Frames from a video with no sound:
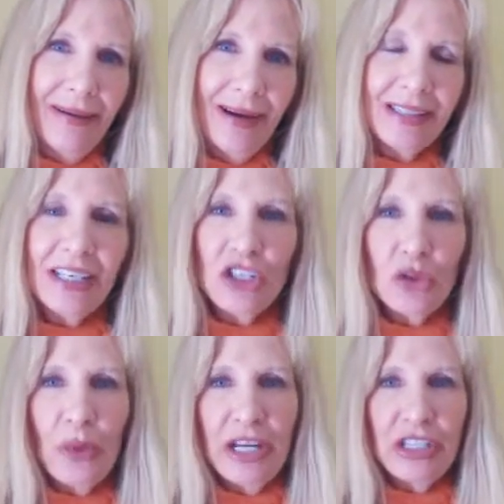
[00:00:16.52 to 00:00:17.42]
a
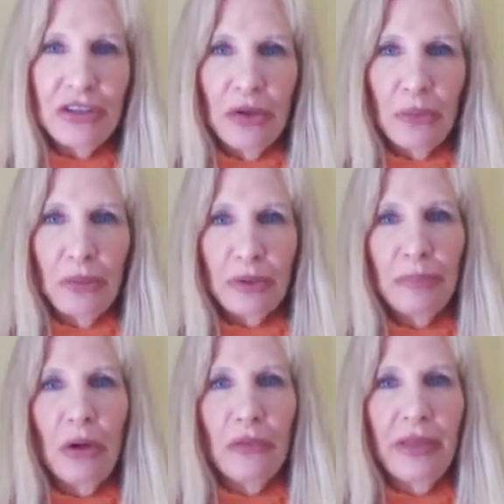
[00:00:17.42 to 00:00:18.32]
situation that we were
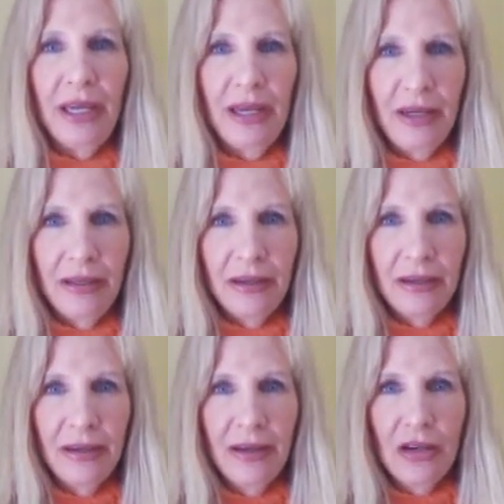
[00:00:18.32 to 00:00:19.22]
both in,
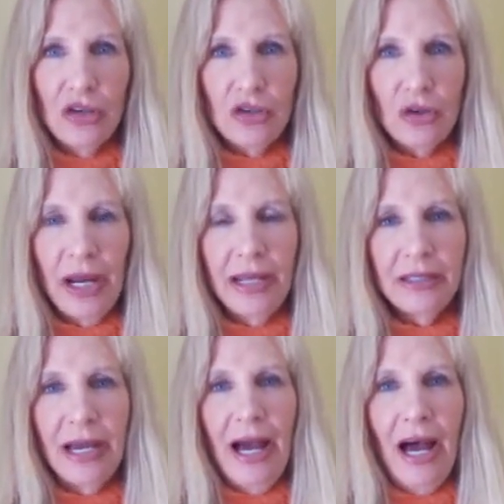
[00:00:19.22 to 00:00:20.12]
trying
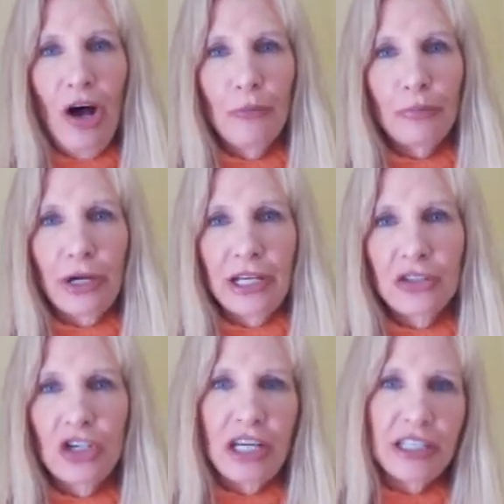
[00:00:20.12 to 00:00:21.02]
to help
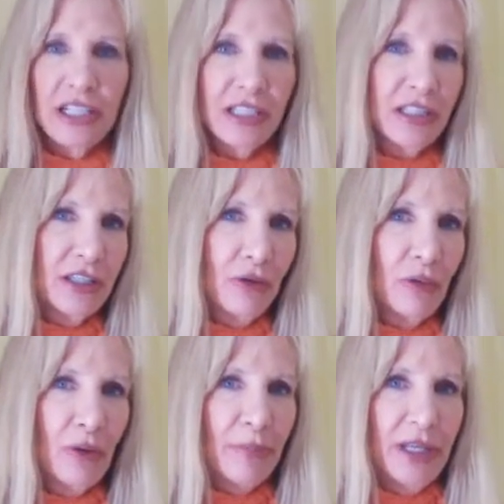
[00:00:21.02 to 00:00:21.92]
bring justice to a
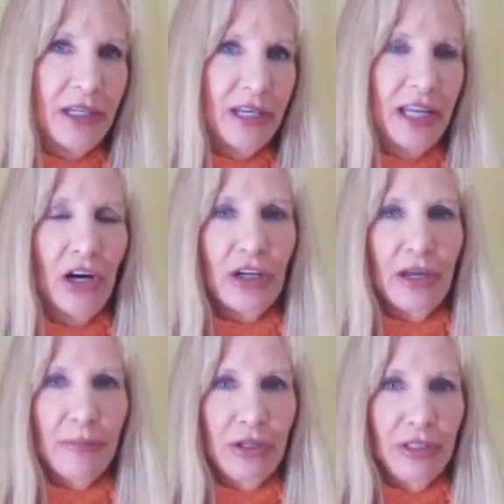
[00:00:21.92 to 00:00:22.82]
woman in our
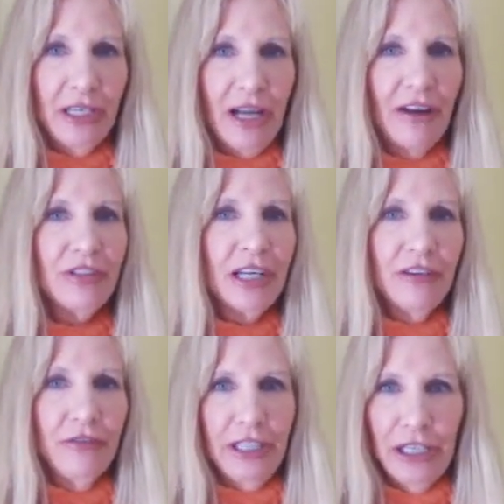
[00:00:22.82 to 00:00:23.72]
community. I've done
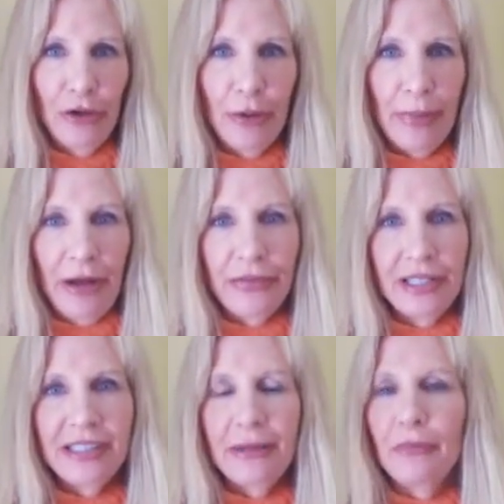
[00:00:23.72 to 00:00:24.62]
a video about
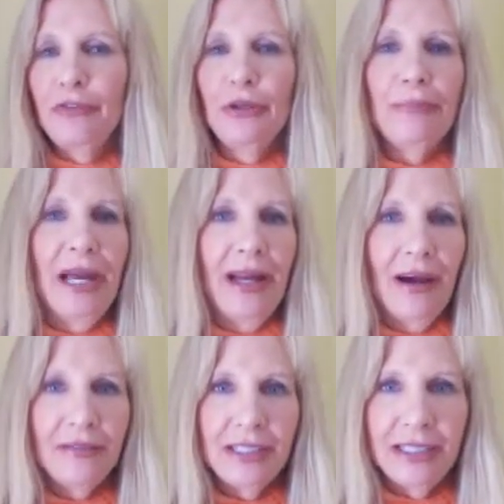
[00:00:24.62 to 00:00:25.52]
this. Some of you may
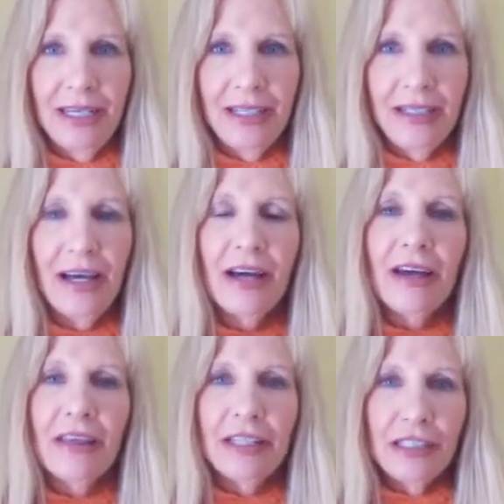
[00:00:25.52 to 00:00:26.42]
have seen
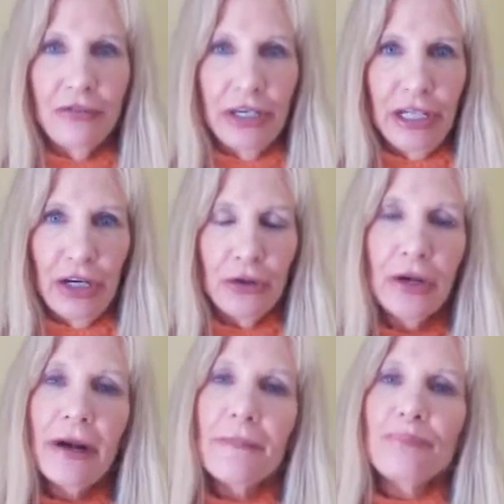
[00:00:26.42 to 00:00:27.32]
this video,
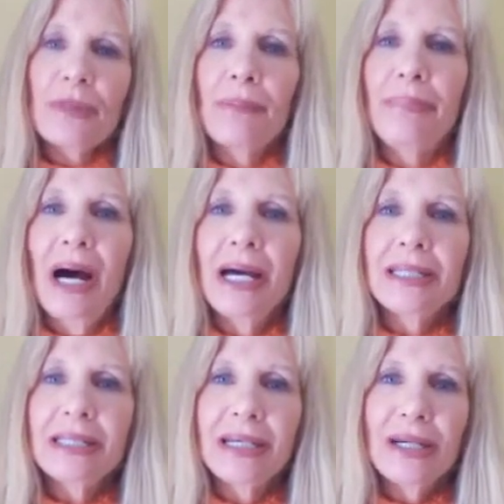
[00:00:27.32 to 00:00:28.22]
but